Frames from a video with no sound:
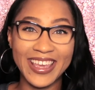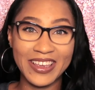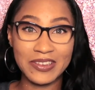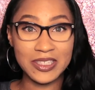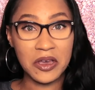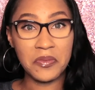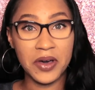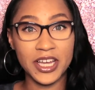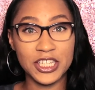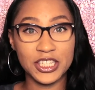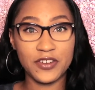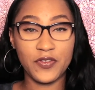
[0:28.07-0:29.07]
thank you so
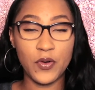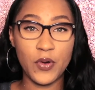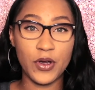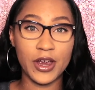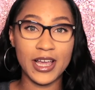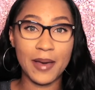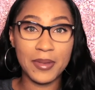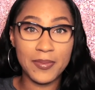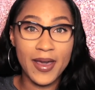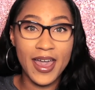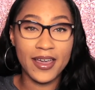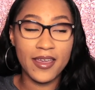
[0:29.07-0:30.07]
much for coming
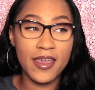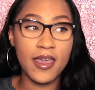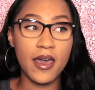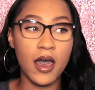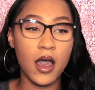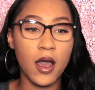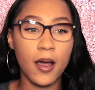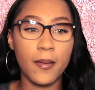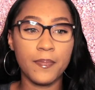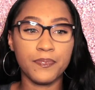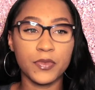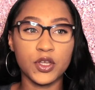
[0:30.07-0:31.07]
back.
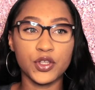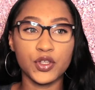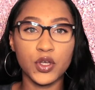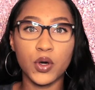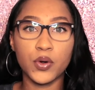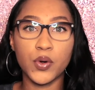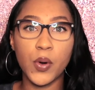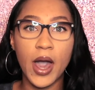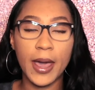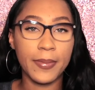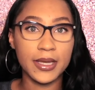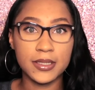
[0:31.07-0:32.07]
Um, so
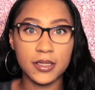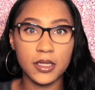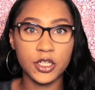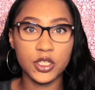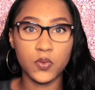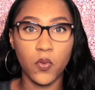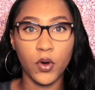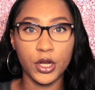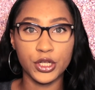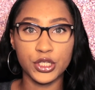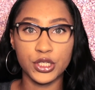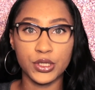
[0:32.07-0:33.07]
I basically just
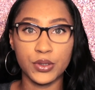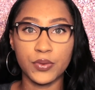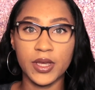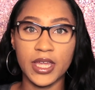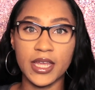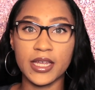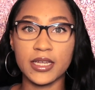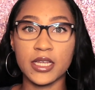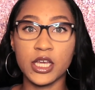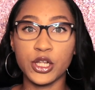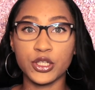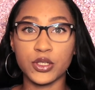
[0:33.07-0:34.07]
wanted to get
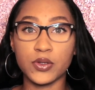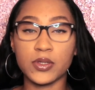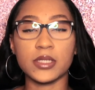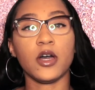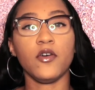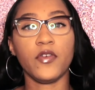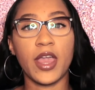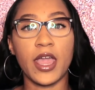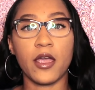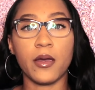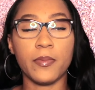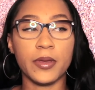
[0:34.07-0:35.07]
into
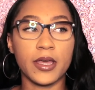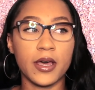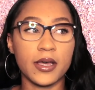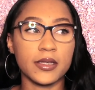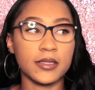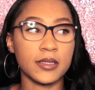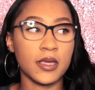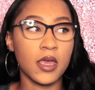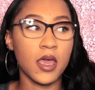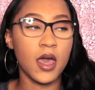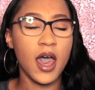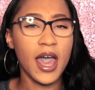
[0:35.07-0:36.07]
self-care because
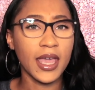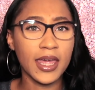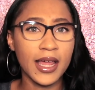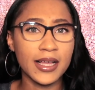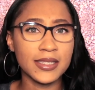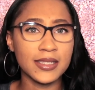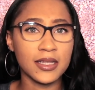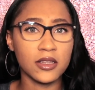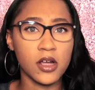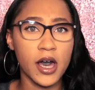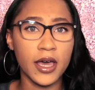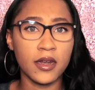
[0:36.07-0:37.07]
I get asked a
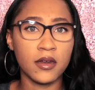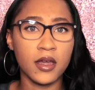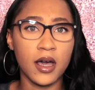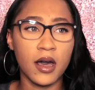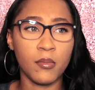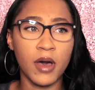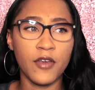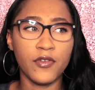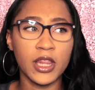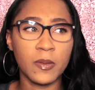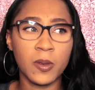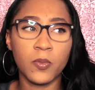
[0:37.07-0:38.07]
lot. Um, I
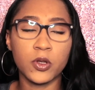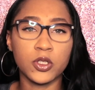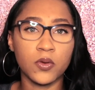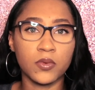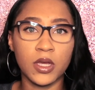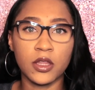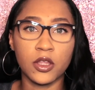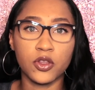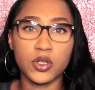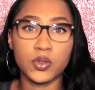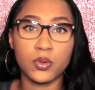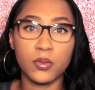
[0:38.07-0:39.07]
feel like people don't think that
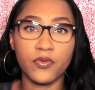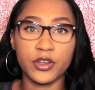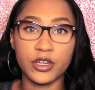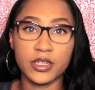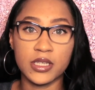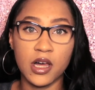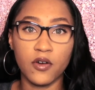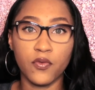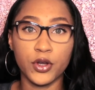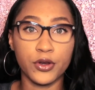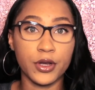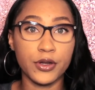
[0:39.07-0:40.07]
there's room for
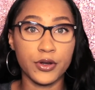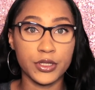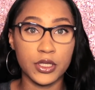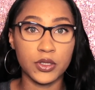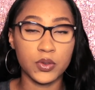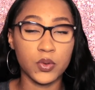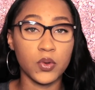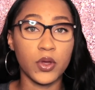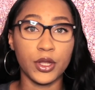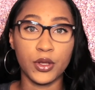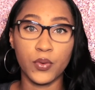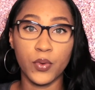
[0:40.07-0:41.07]
yourself when you're in nursing school
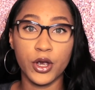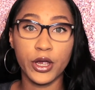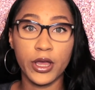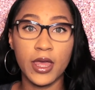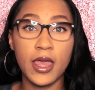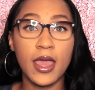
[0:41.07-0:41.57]
and work